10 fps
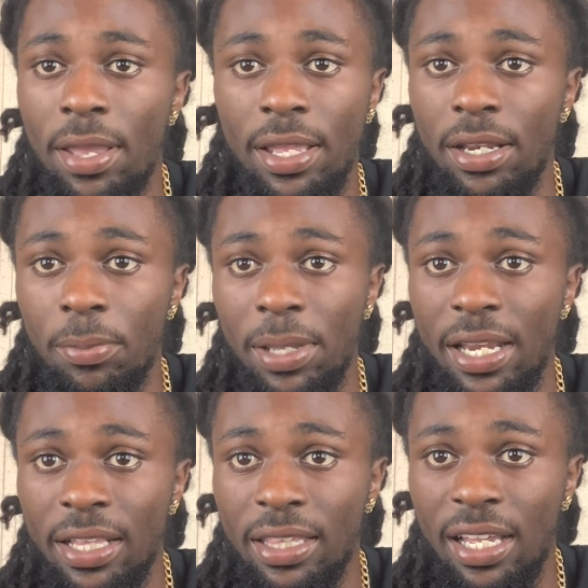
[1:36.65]
and I'm at
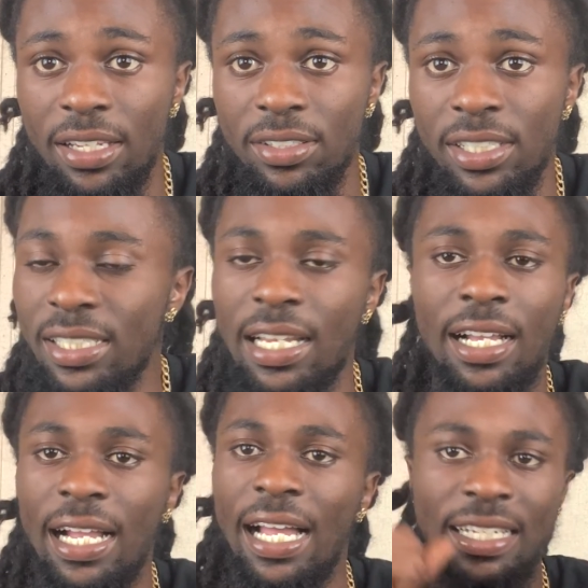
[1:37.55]
that thousand, it's like
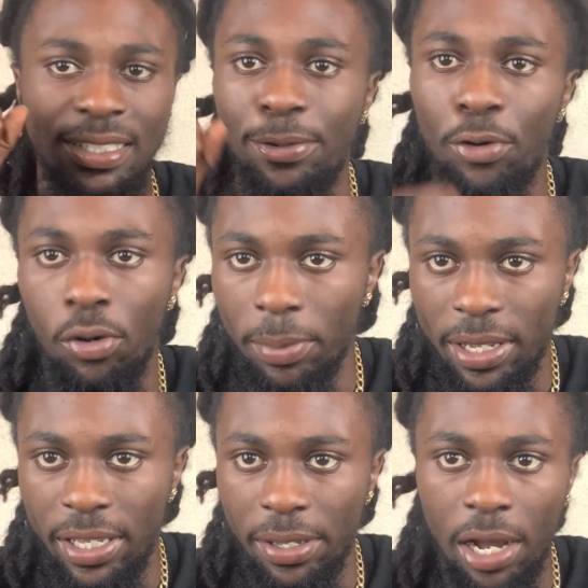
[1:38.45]
I got zero in my
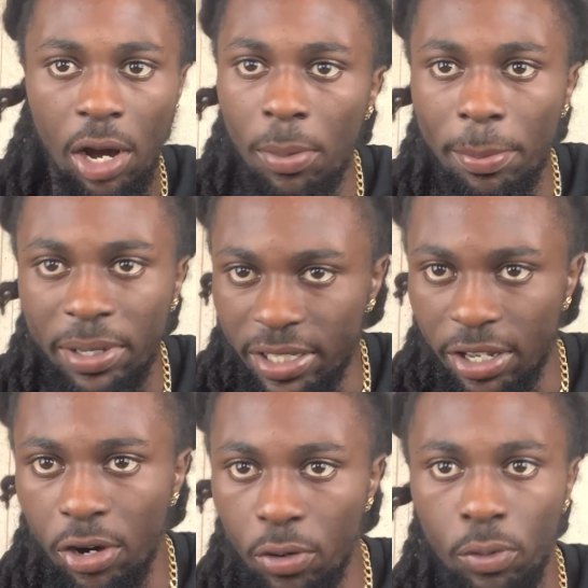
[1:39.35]
head. All my money
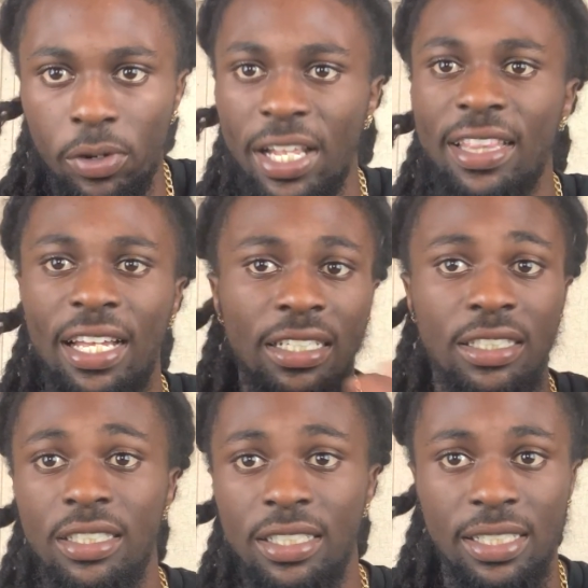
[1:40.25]
gone. That thousand
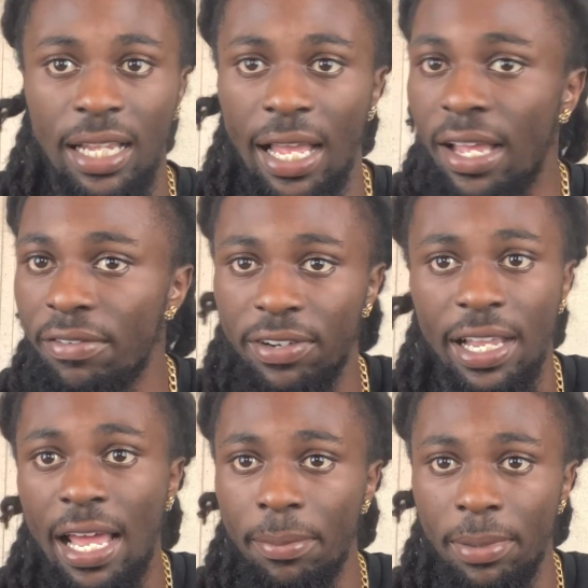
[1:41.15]
to the side.
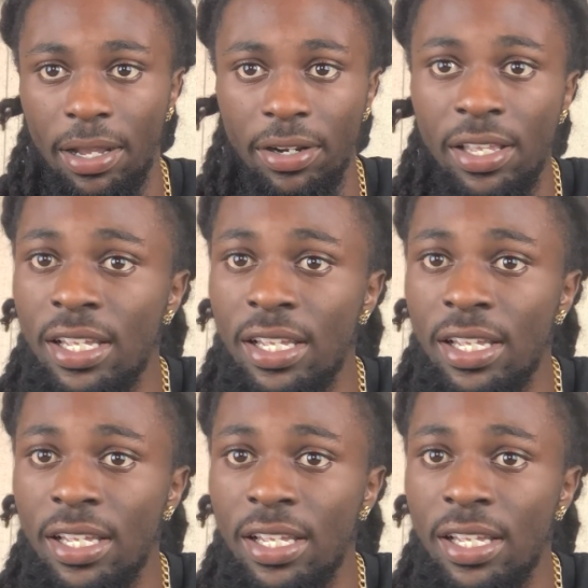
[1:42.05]
Forgot about it.